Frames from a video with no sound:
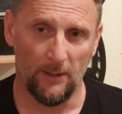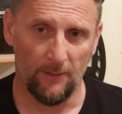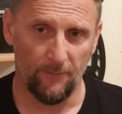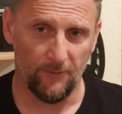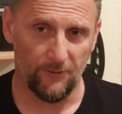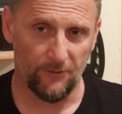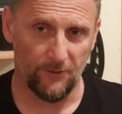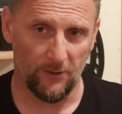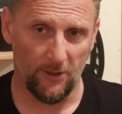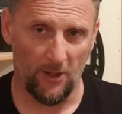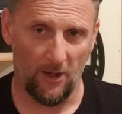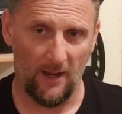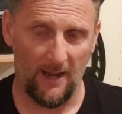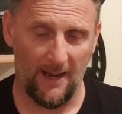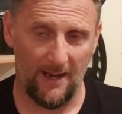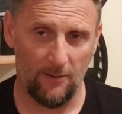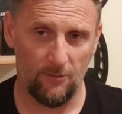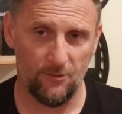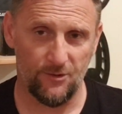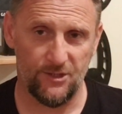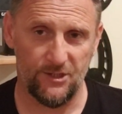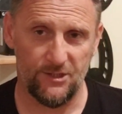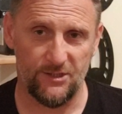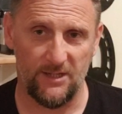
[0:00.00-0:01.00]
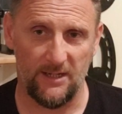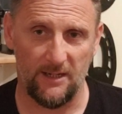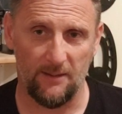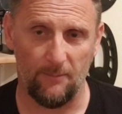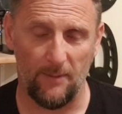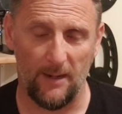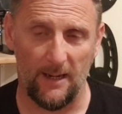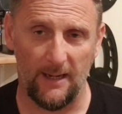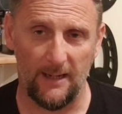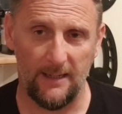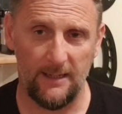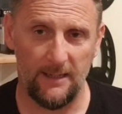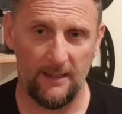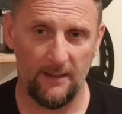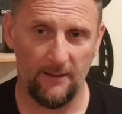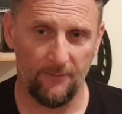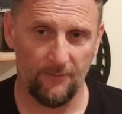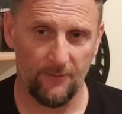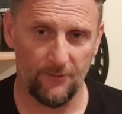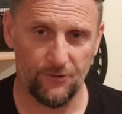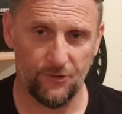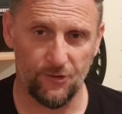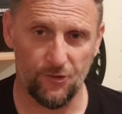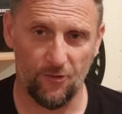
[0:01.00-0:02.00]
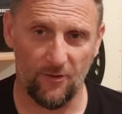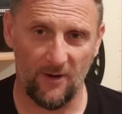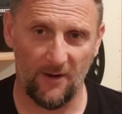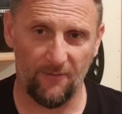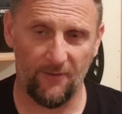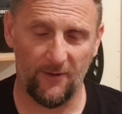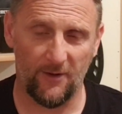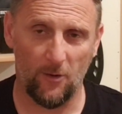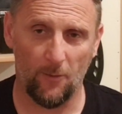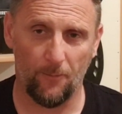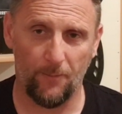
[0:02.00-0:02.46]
There's a lot of houses nearby, there's traffic